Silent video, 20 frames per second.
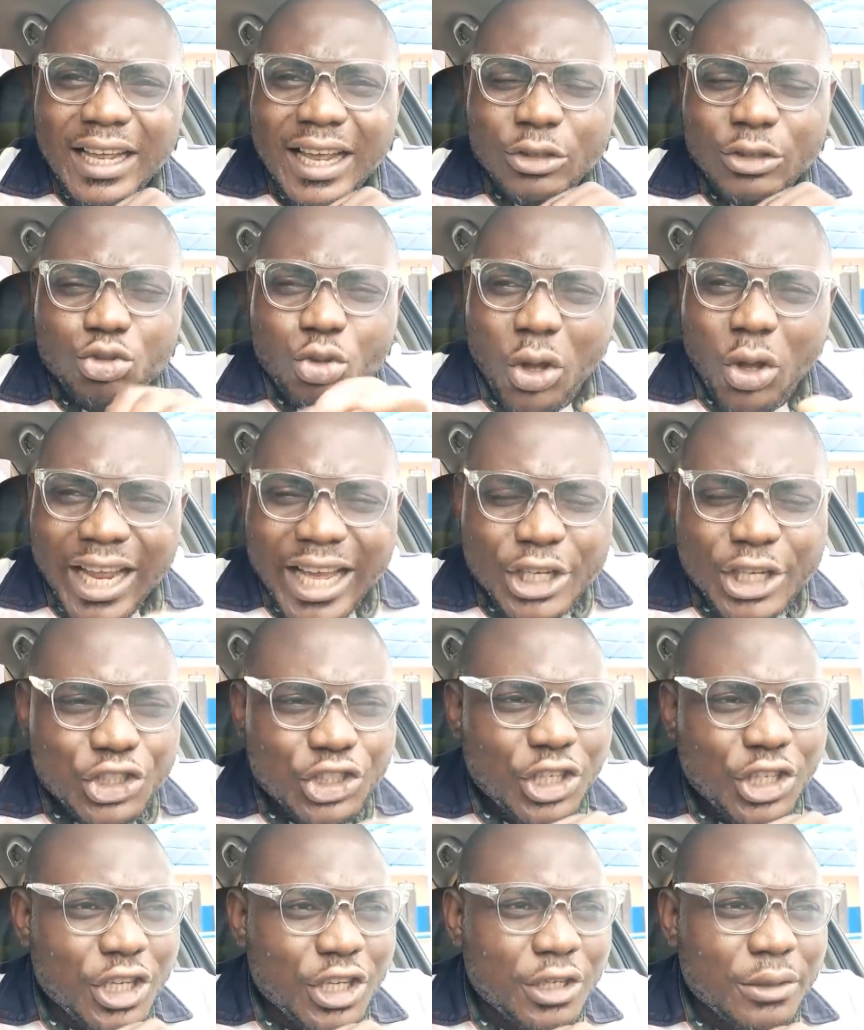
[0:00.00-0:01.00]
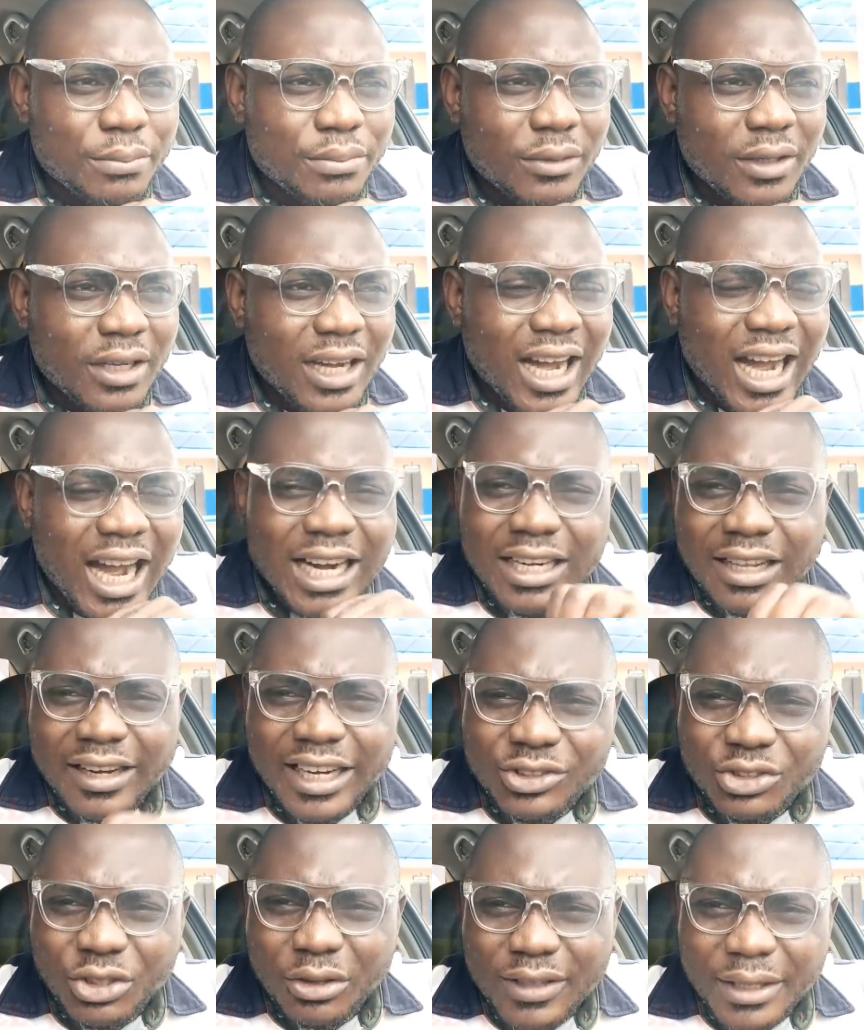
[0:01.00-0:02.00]
a scholarship and the
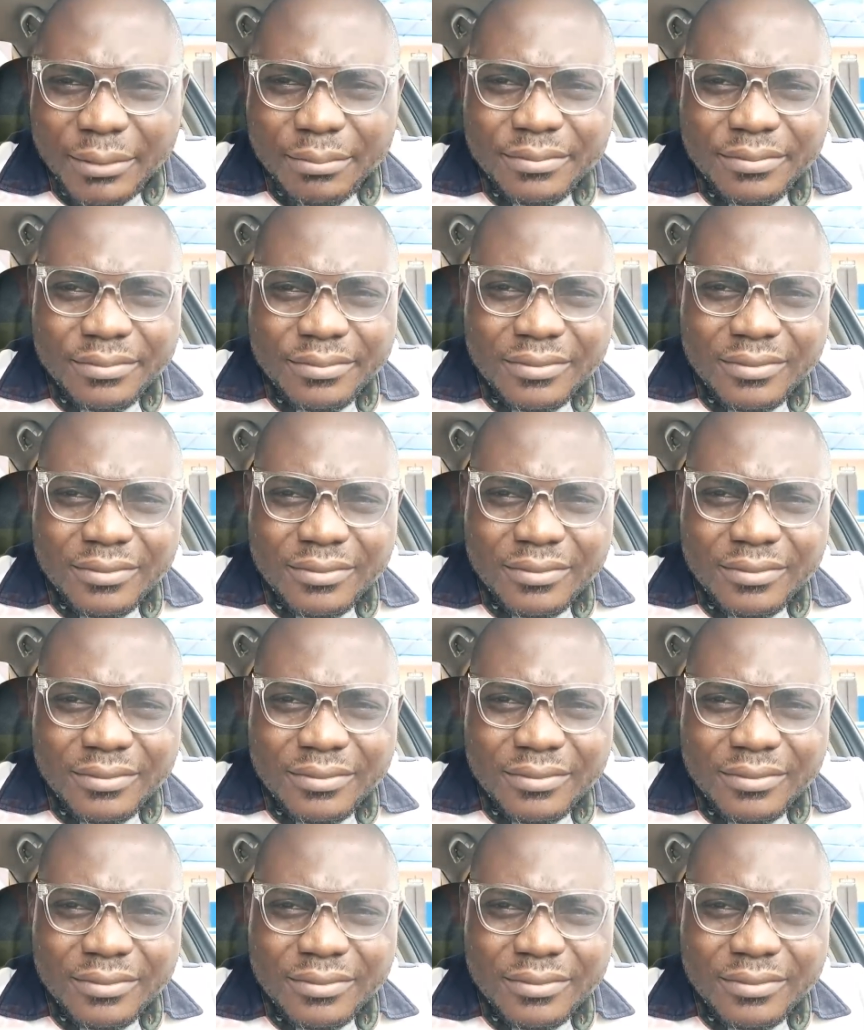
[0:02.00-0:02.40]
rest of them.